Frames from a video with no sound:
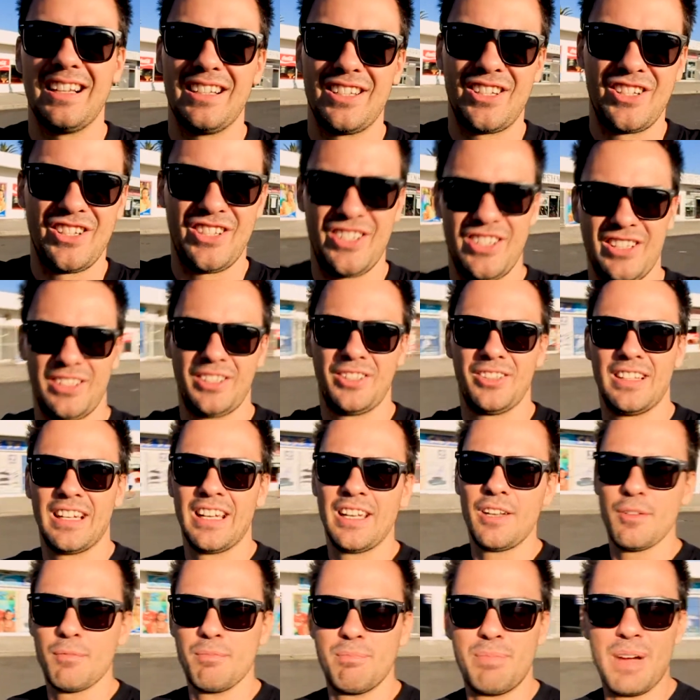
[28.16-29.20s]
shit
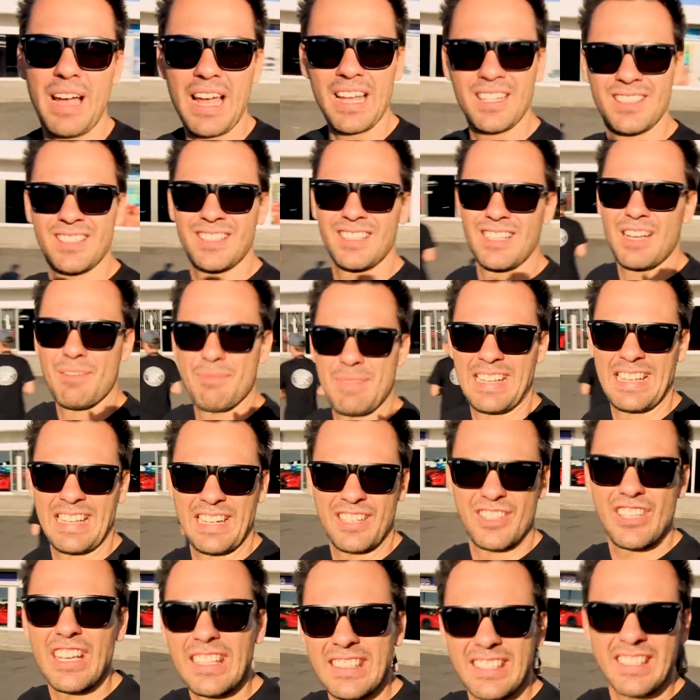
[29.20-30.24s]
today, but I'm being
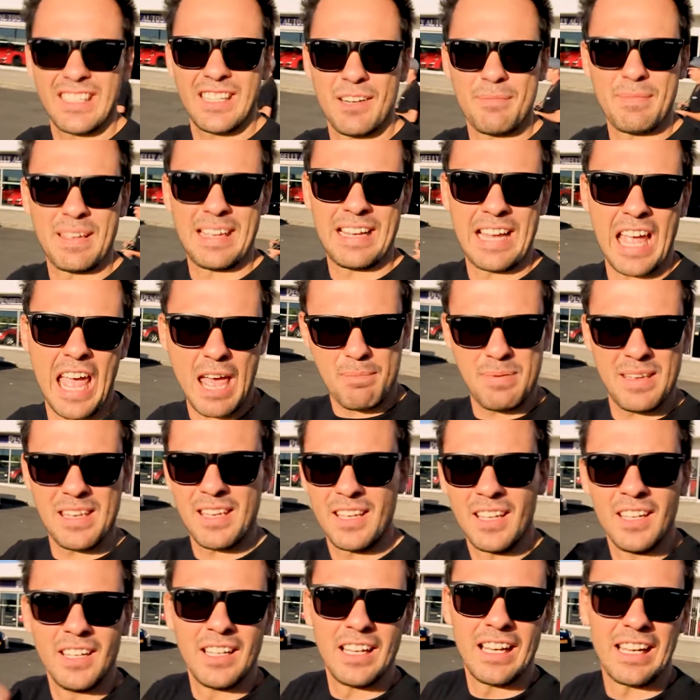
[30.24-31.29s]
energetic, I'm being
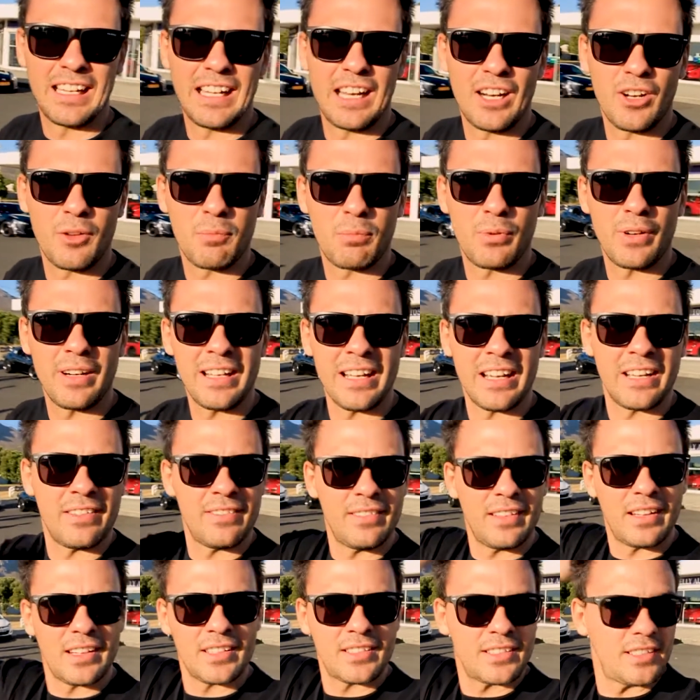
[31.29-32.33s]
happy, I look pretty, and
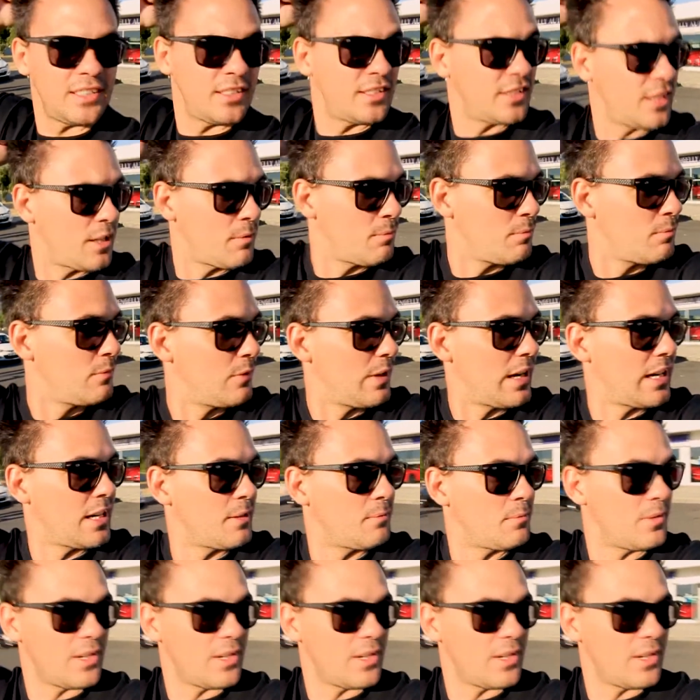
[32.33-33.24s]
I see some random